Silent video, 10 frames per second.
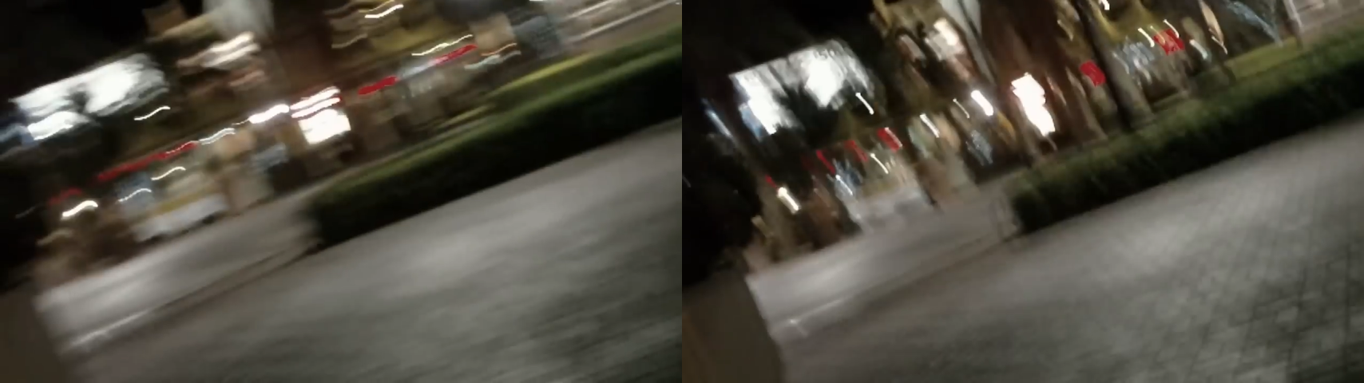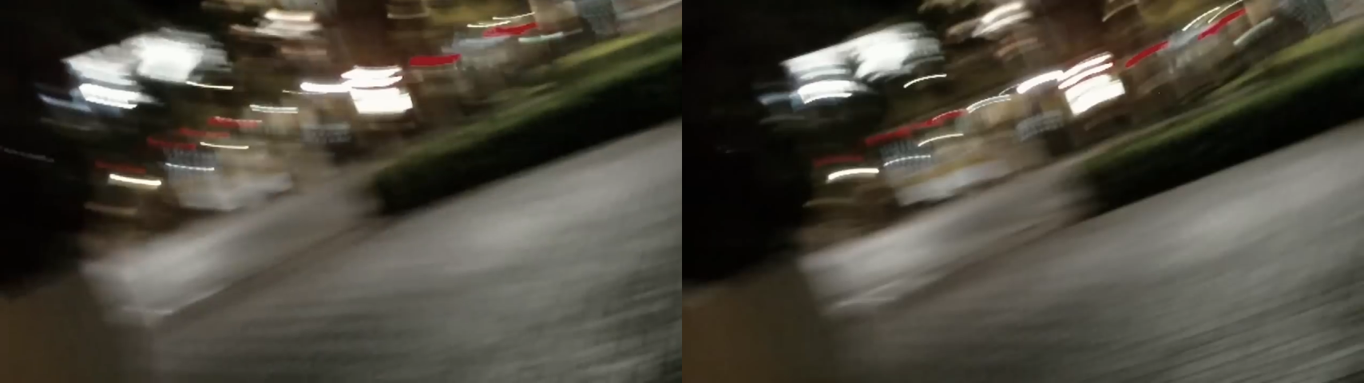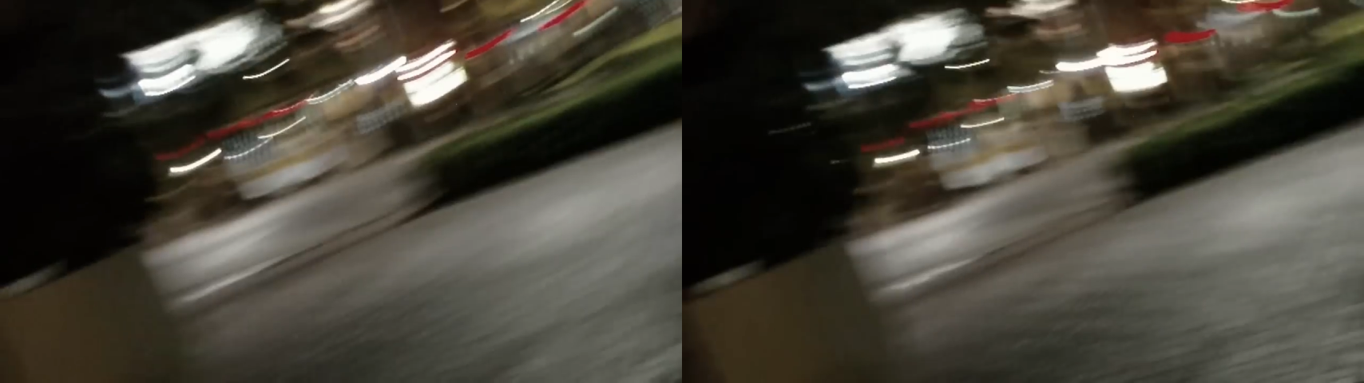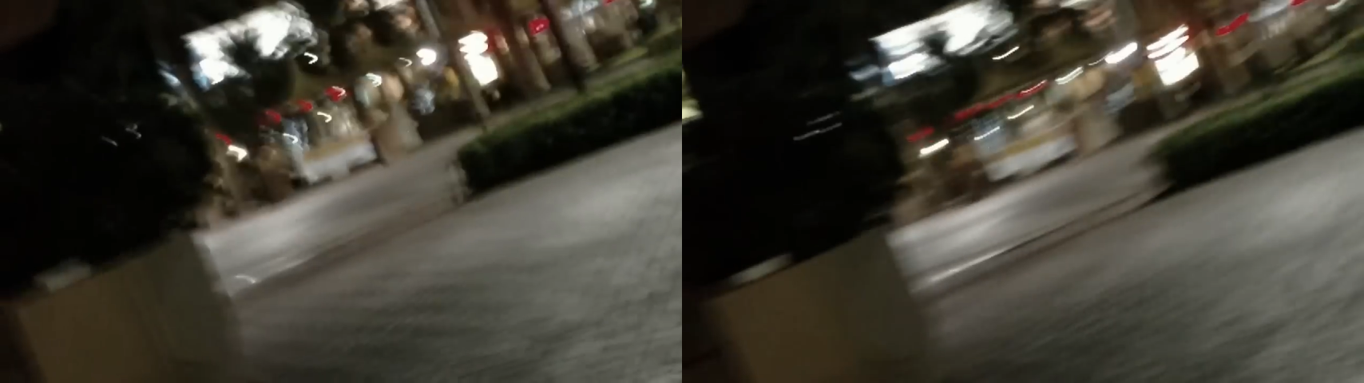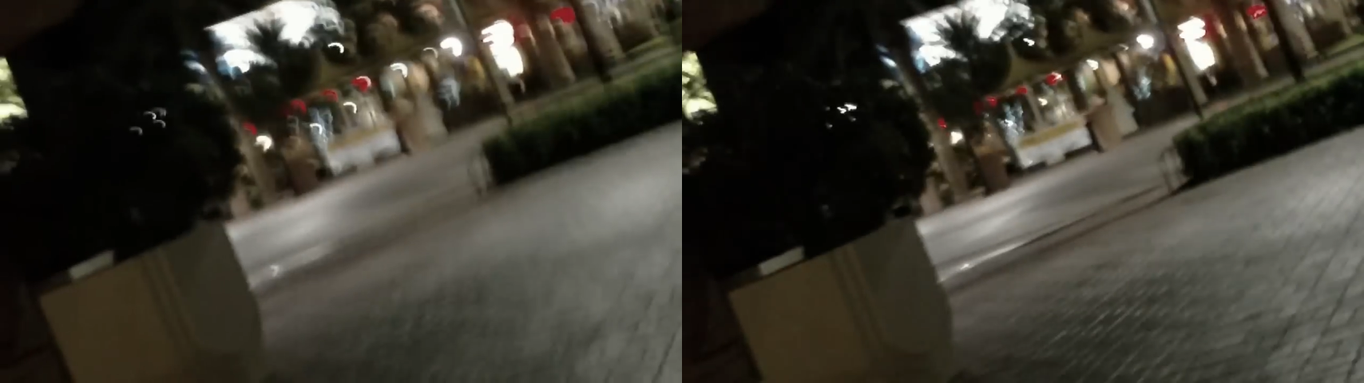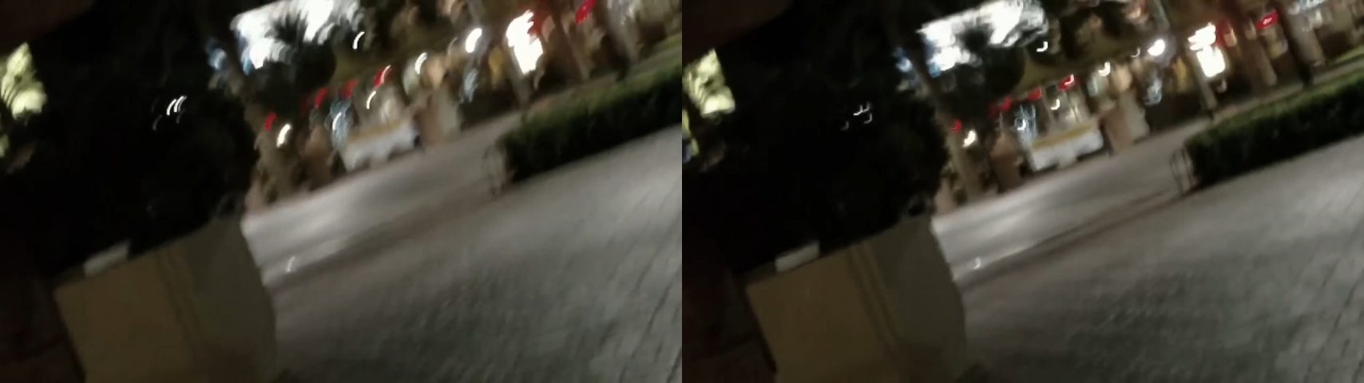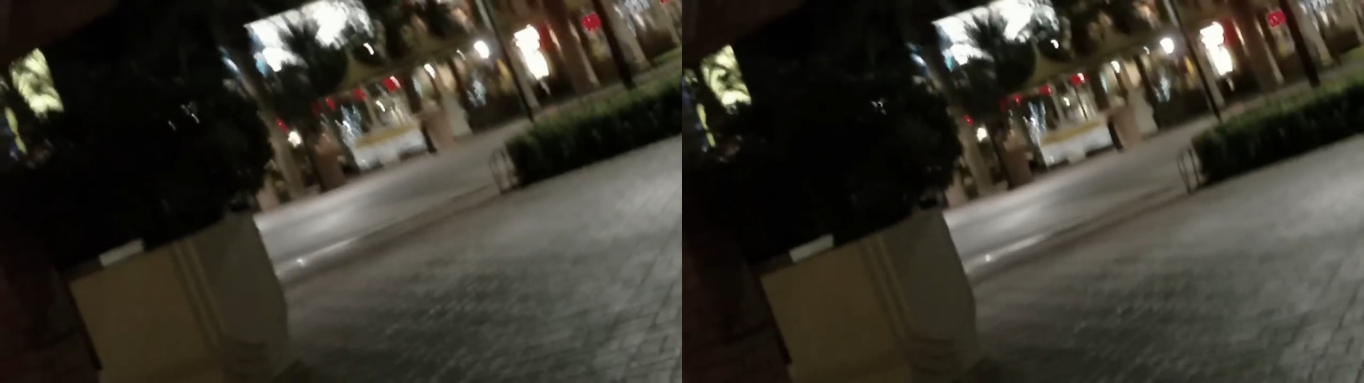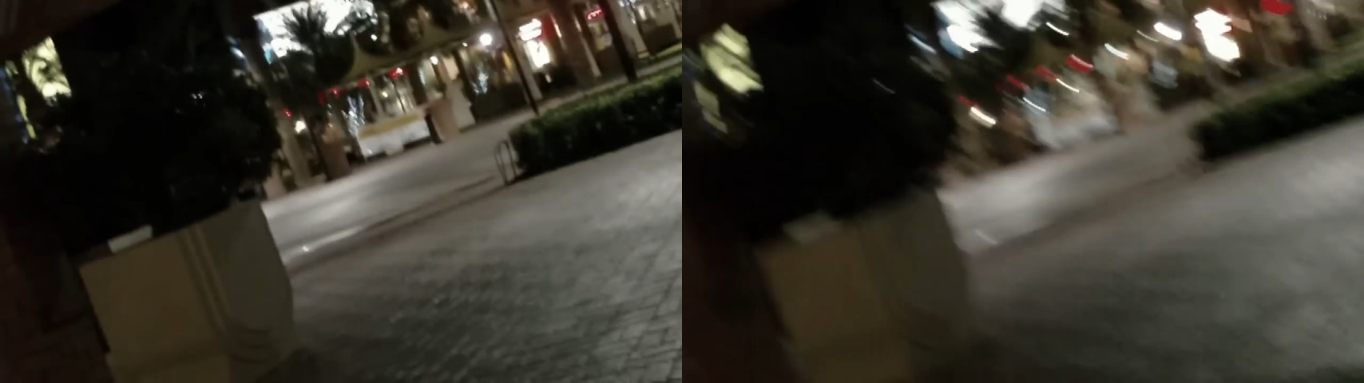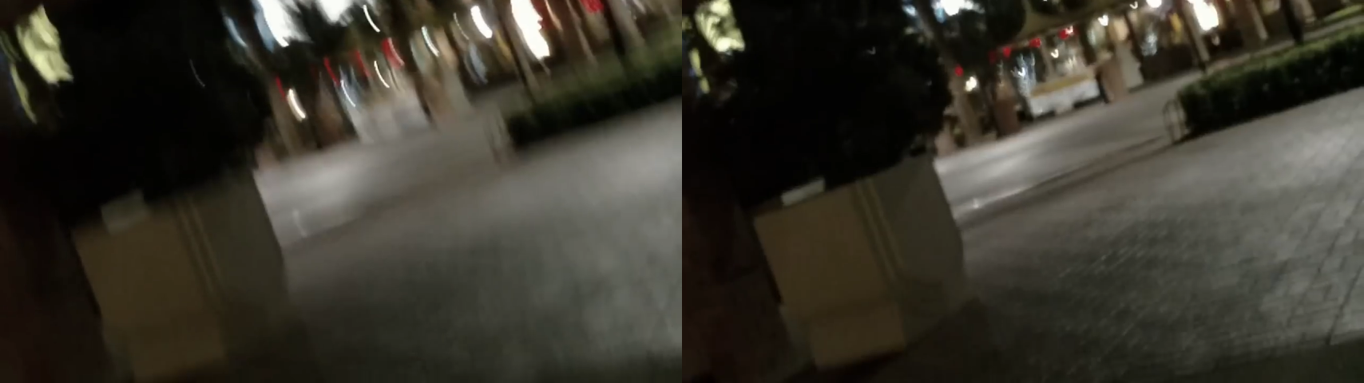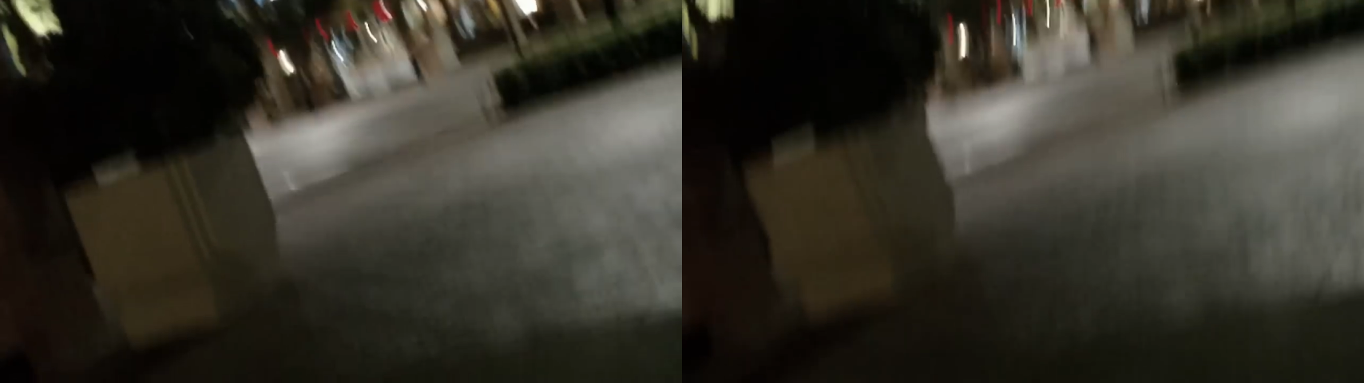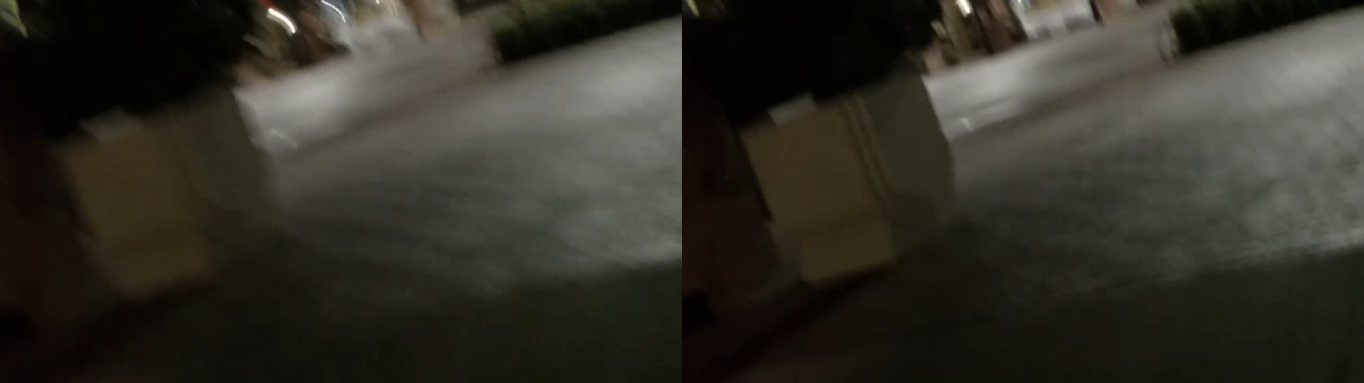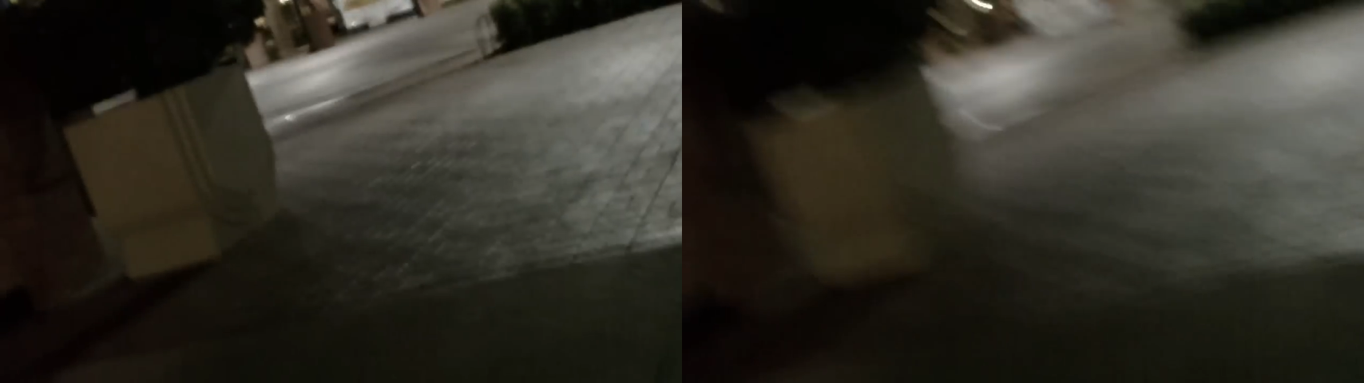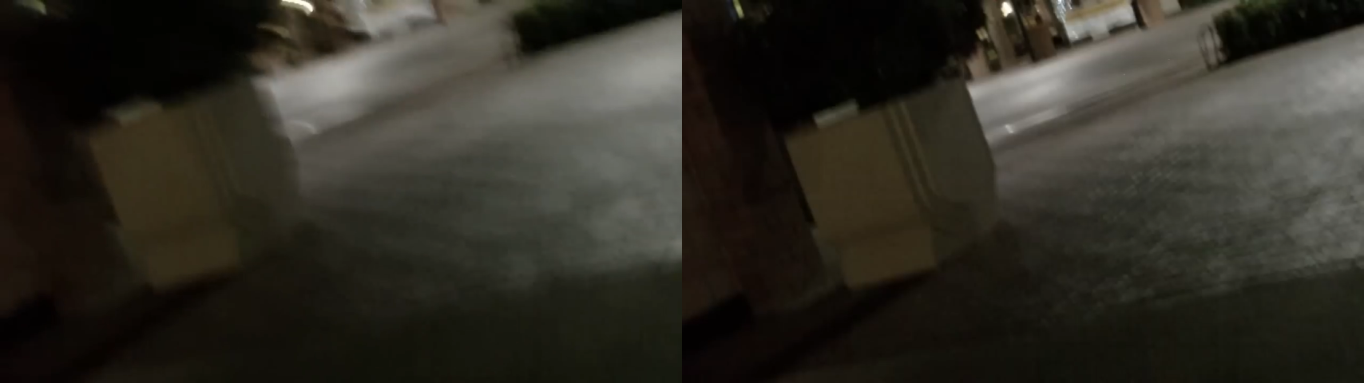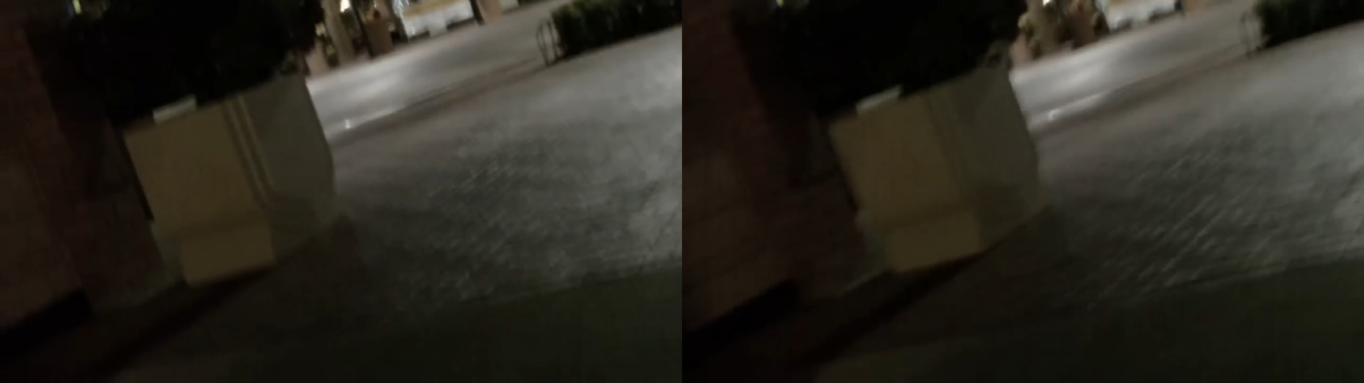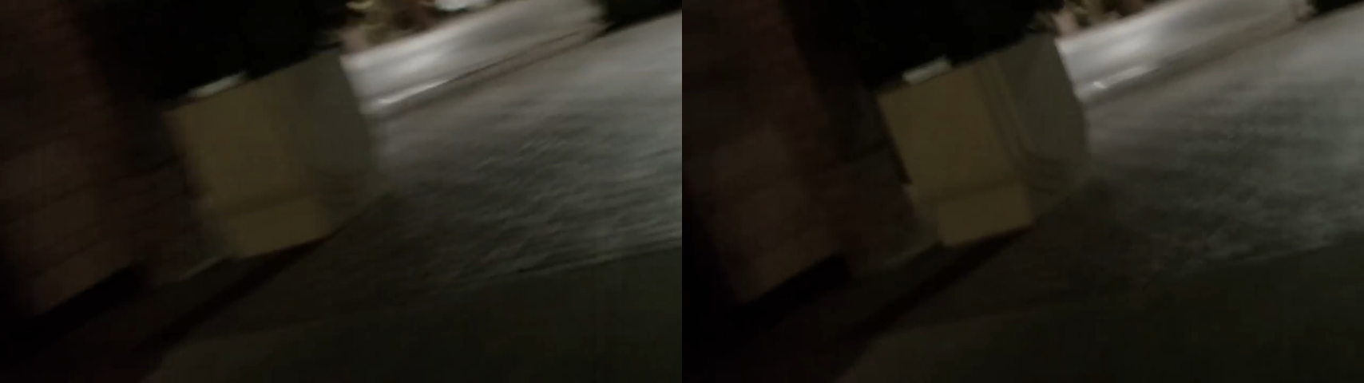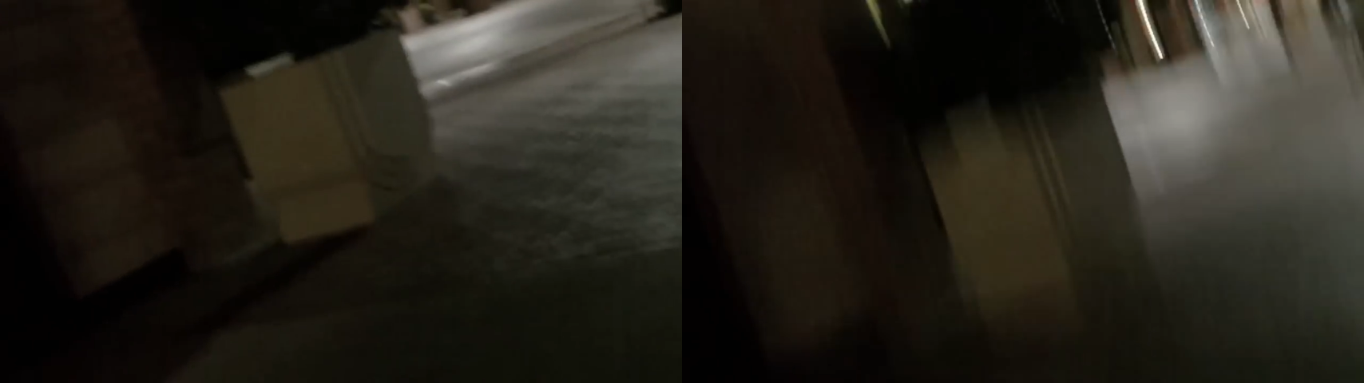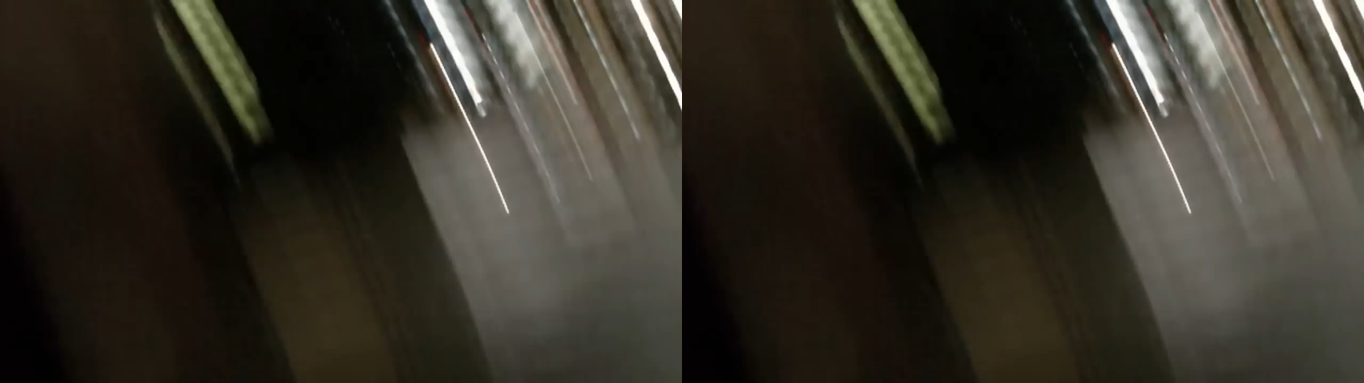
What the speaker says: Nobody's mouth can be seen.